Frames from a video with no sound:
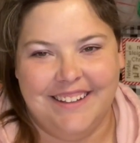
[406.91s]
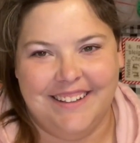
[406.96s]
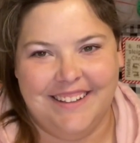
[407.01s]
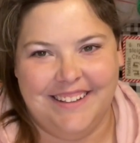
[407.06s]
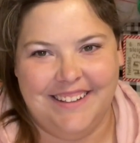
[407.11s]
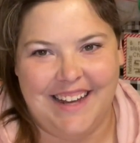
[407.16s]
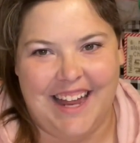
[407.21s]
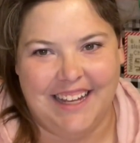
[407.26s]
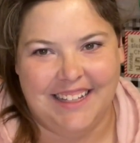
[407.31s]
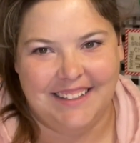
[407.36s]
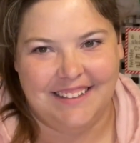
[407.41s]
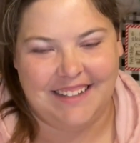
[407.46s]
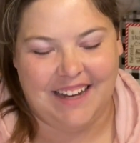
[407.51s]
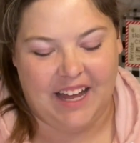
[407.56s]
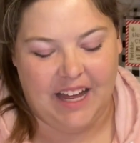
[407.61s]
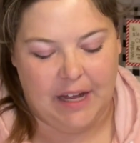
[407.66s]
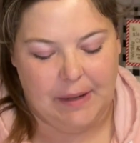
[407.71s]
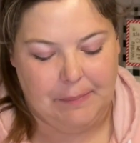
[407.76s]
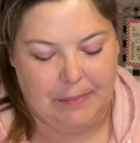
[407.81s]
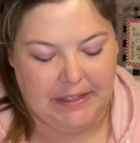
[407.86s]
next
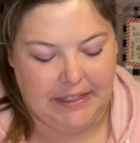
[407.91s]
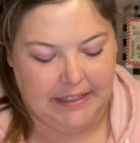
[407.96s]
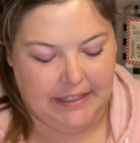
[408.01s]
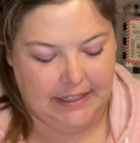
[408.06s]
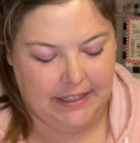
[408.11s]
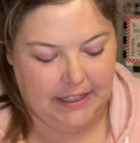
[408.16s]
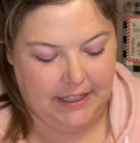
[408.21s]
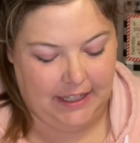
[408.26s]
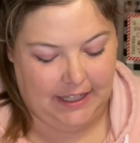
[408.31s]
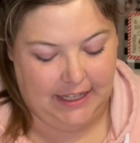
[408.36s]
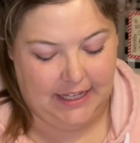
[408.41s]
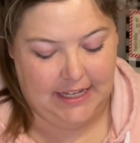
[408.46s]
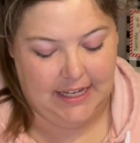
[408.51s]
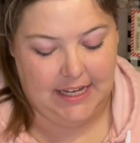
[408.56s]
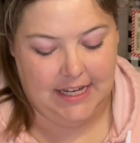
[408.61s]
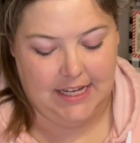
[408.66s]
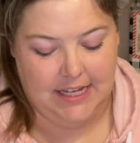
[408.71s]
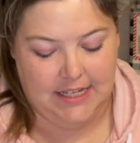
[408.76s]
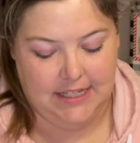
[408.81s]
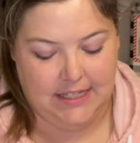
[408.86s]
up
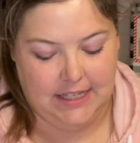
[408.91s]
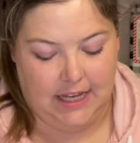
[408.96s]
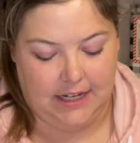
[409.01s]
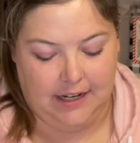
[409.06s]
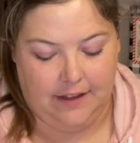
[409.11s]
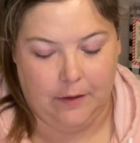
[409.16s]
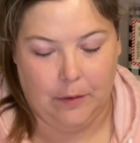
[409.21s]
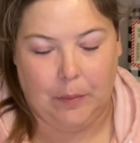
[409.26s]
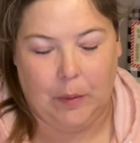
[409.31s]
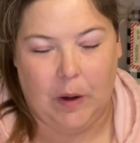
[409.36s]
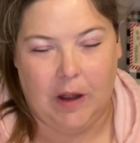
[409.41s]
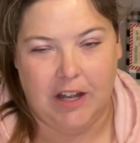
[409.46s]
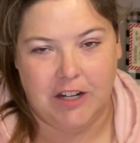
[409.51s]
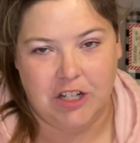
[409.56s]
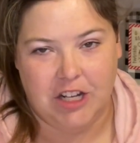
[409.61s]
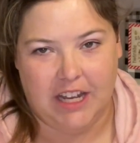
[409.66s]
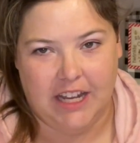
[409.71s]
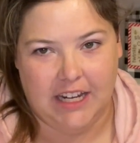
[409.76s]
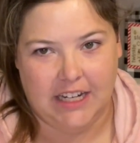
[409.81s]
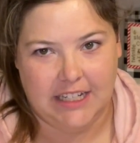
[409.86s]
is another
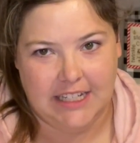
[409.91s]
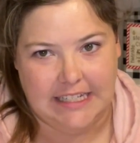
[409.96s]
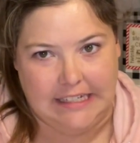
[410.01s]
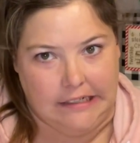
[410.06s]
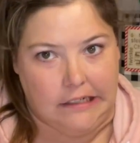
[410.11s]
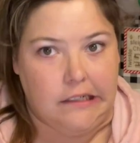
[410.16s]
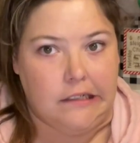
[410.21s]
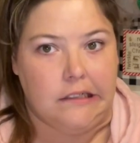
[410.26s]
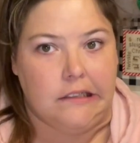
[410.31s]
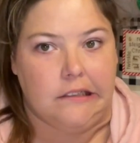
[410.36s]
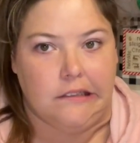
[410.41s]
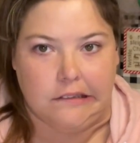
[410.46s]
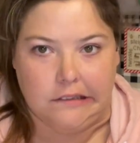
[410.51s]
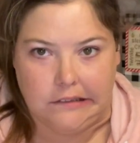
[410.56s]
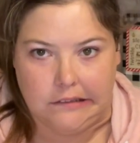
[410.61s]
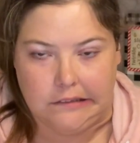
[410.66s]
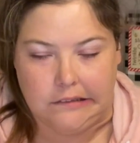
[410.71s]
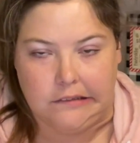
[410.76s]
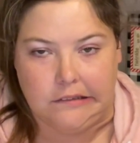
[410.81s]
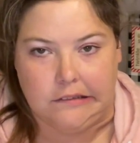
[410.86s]
project,
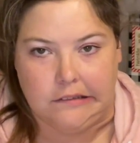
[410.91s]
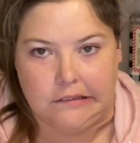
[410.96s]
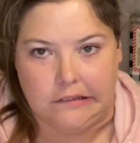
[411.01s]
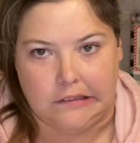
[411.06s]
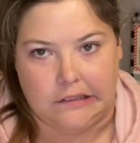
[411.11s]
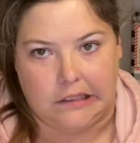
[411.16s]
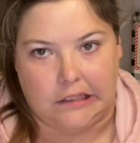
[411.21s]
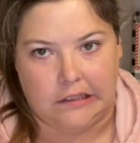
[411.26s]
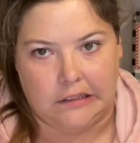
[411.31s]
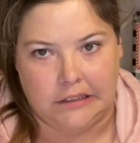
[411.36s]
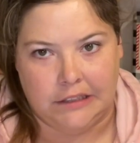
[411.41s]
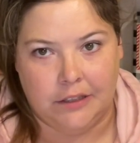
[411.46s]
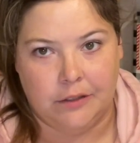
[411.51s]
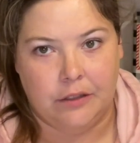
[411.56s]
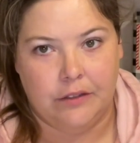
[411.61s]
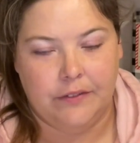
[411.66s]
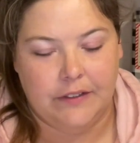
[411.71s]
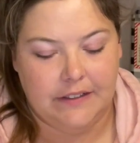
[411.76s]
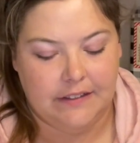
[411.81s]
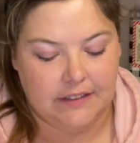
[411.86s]
and I don't know
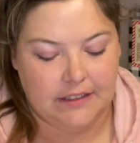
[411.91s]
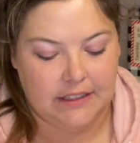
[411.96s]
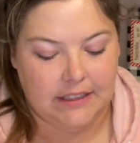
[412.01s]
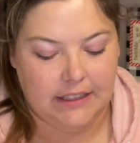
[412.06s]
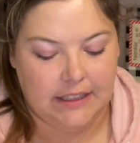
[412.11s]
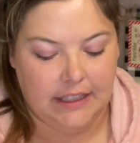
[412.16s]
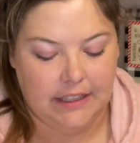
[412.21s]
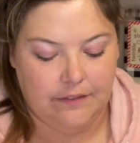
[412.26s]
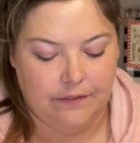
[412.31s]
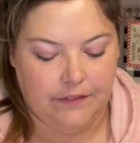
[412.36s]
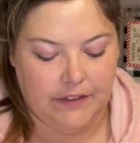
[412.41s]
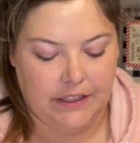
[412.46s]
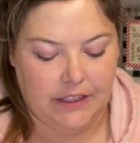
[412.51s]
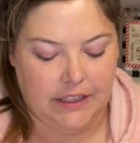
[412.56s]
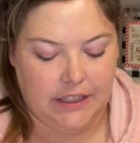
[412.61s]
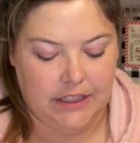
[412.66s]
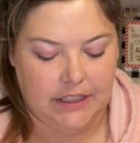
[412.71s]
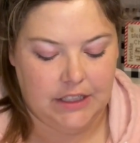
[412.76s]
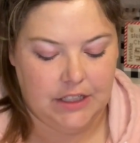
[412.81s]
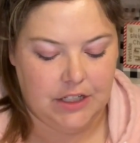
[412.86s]
if it's gonna get
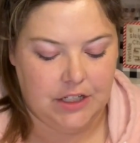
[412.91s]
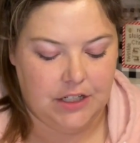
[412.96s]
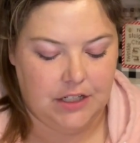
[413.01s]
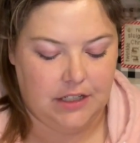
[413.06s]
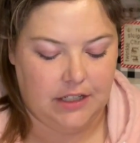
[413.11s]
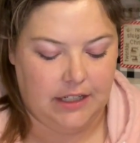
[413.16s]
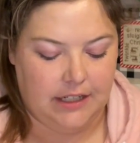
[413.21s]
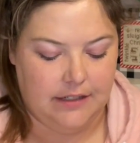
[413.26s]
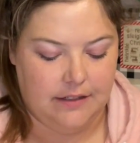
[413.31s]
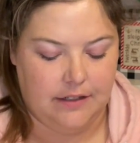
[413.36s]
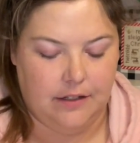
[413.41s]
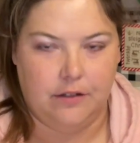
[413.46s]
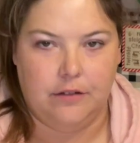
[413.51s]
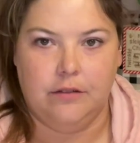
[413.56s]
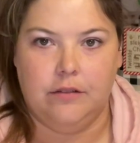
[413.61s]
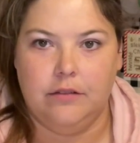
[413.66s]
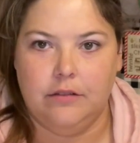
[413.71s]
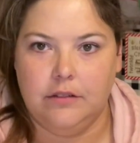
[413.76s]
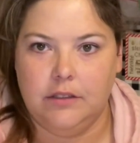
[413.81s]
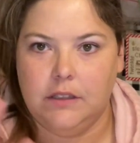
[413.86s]
finished, and don't,
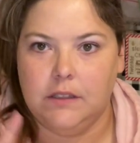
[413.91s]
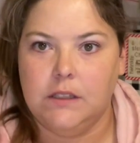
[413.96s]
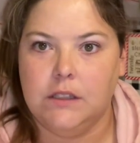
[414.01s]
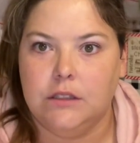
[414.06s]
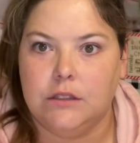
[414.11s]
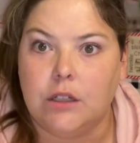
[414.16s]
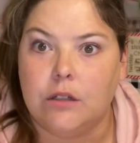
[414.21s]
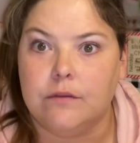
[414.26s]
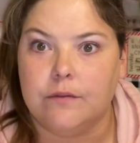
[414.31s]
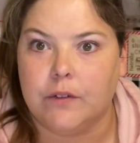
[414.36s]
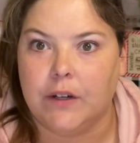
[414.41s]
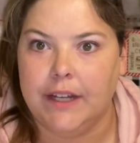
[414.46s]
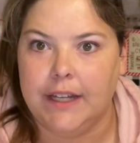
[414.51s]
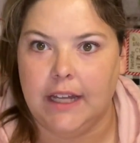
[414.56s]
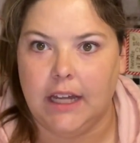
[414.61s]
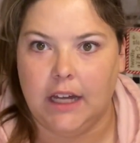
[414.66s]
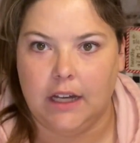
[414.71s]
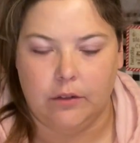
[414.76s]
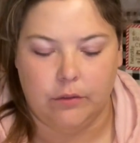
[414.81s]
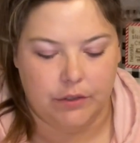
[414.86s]
don't freak
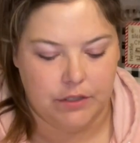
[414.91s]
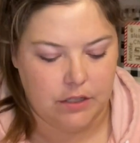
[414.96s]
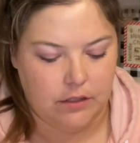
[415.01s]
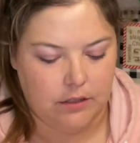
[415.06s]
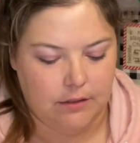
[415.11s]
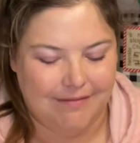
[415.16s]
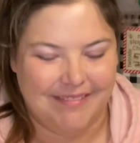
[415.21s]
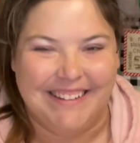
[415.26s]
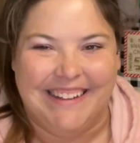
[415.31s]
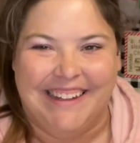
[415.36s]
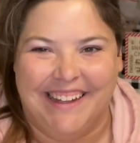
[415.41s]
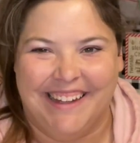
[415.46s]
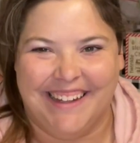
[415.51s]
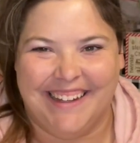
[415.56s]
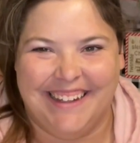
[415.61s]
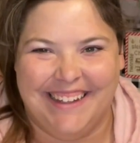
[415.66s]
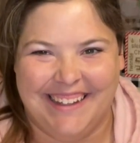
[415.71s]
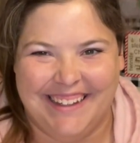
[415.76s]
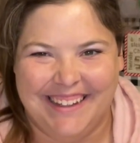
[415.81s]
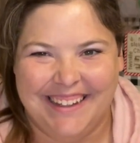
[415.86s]
out.
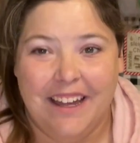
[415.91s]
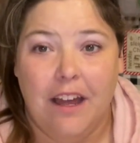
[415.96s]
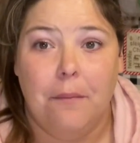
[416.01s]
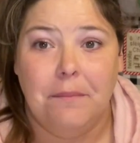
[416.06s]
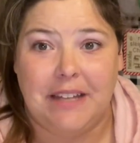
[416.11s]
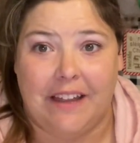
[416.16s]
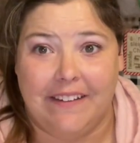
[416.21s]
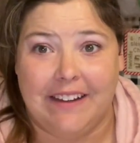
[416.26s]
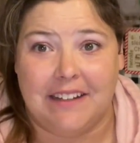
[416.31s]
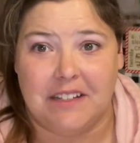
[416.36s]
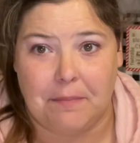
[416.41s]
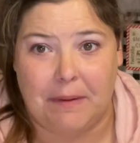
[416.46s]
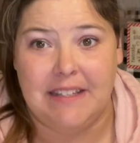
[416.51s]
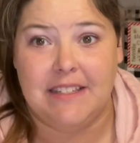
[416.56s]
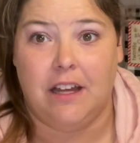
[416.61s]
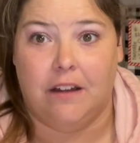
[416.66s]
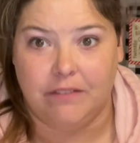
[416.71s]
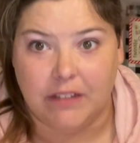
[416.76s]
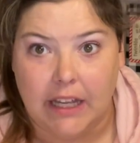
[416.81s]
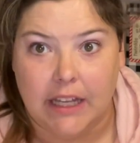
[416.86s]
I'm telling it to
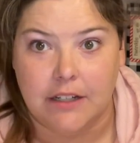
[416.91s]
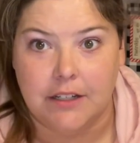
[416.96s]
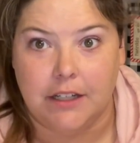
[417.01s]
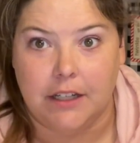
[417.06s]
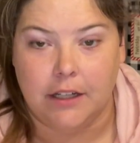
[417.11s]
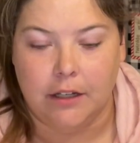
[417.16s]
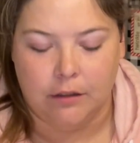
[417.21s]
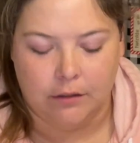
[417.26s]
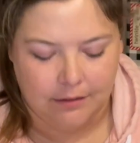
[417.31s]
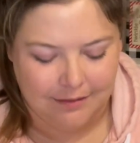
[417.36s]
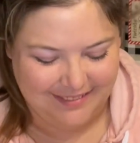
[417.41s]
myself and to you.